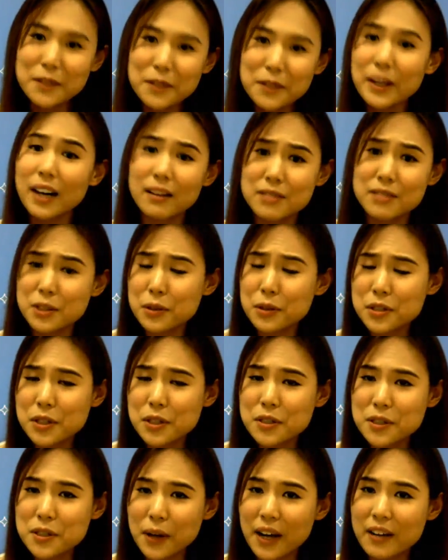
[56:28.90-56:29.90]
So yeah, so
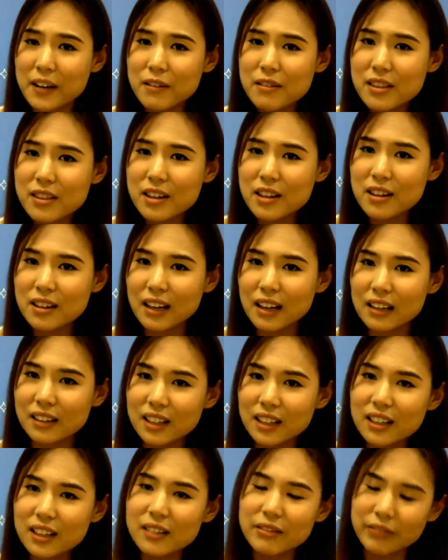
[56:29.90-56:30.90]
I think
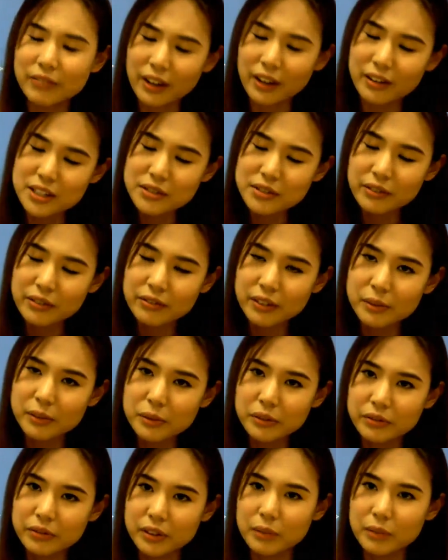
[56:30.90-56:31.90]
it varies from
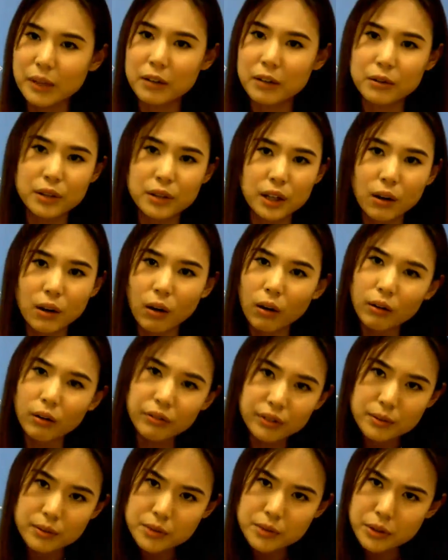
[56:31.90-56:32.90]
firm to firm. I don't think all
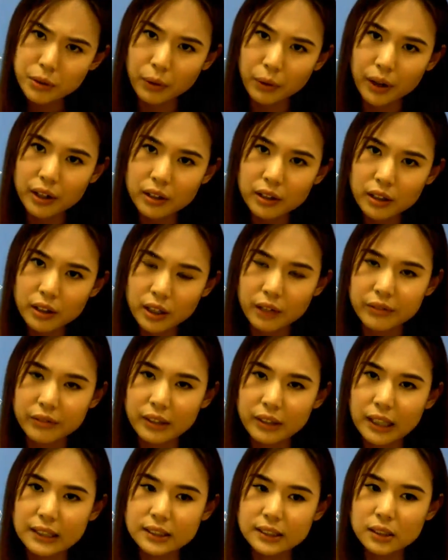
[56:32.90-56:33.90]
firms require a cover
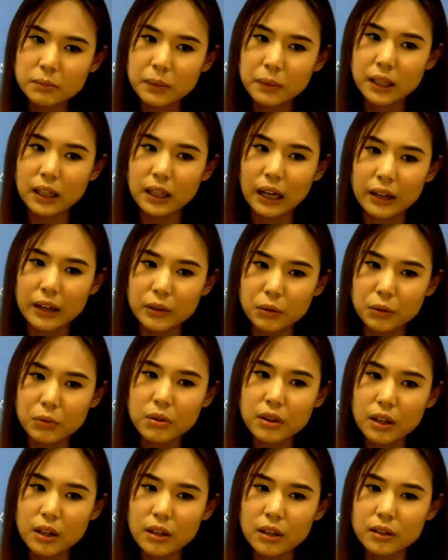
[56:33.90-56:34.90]
letter, but I do
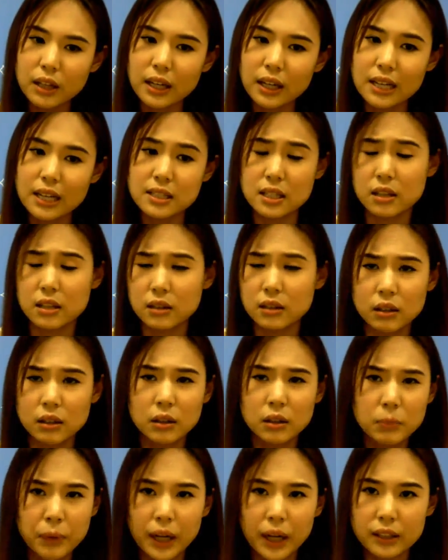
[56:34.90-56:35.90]
think that as internal
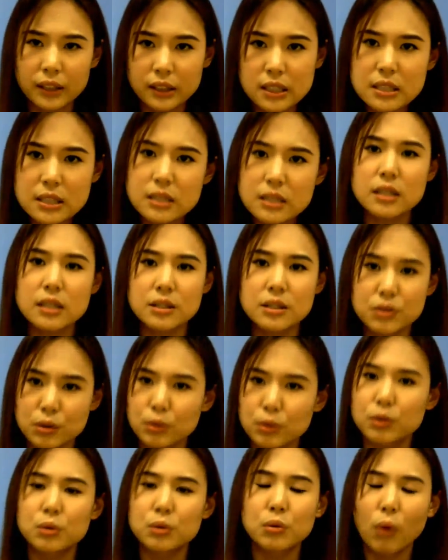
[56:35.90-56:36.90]
practice, it's good
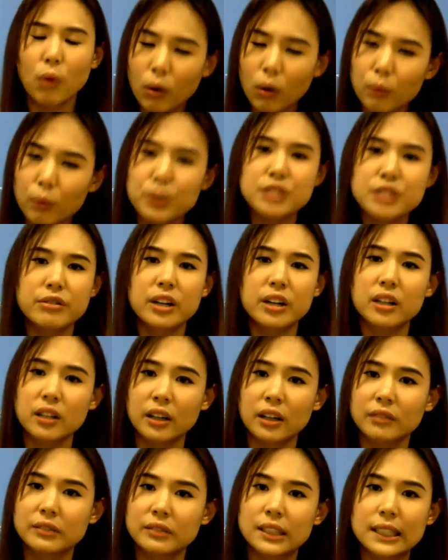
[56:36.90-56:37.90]
to always write a
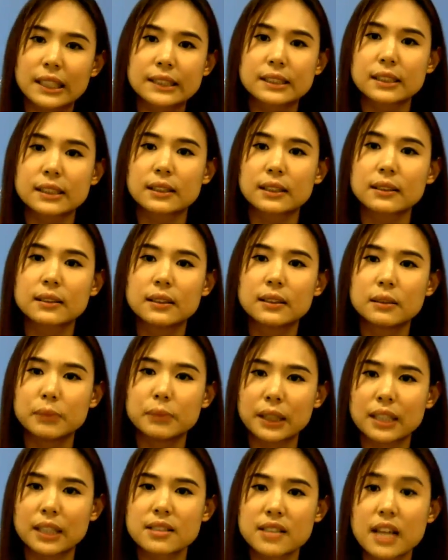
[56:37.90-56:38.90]
cover letter
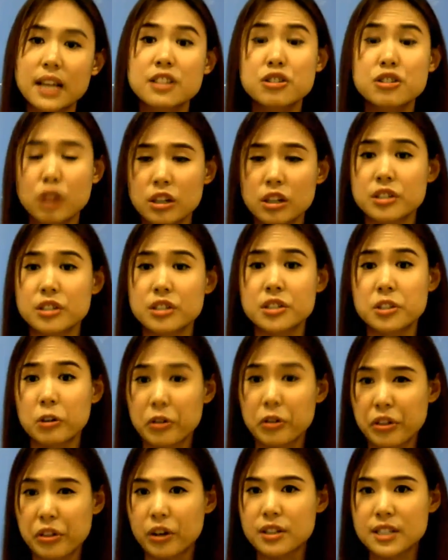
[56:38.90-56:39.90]
because that structures your
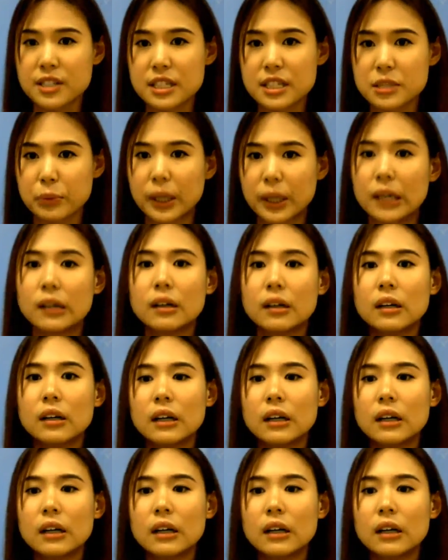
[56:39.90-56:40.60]
thoughts as well.